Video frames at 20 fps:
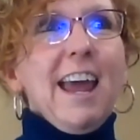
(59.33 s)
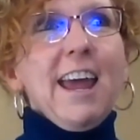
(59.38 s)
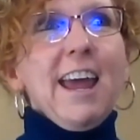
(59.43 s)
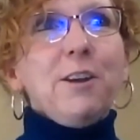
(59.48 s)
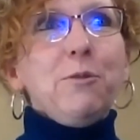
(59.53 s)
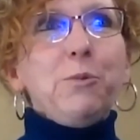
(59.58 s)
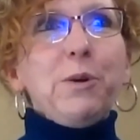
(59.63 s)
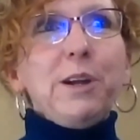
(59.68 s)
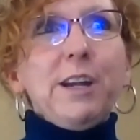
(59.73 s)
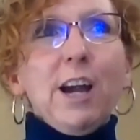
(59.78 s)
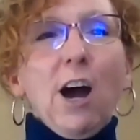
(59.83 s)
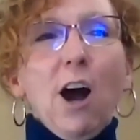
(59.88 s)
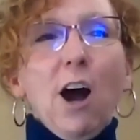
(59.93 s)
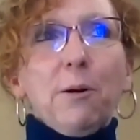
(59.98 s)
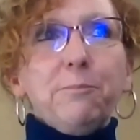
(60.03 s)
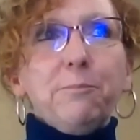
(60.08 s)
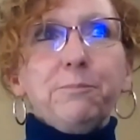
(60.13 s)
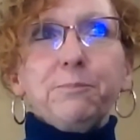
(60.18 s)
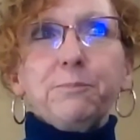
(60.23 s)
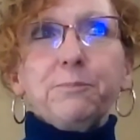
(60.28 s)
And we,
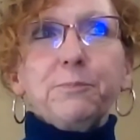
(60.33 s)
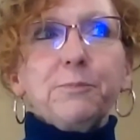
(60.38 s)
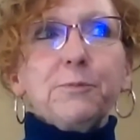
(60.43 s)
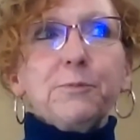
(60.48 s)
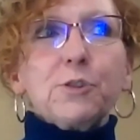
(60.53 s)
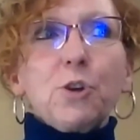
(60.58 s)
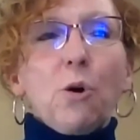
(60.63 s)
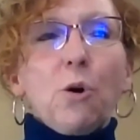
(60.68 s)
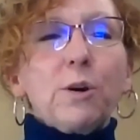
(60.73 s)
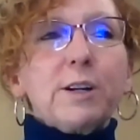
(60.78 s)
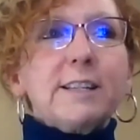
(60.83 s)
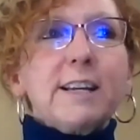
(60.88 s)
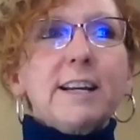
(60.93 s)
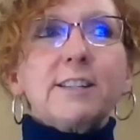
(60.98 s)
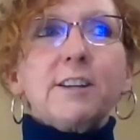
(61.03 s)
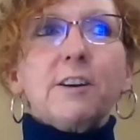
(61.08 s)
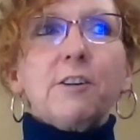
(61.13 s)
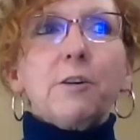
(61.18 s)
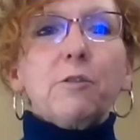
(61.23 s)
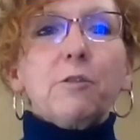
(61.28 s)
so it's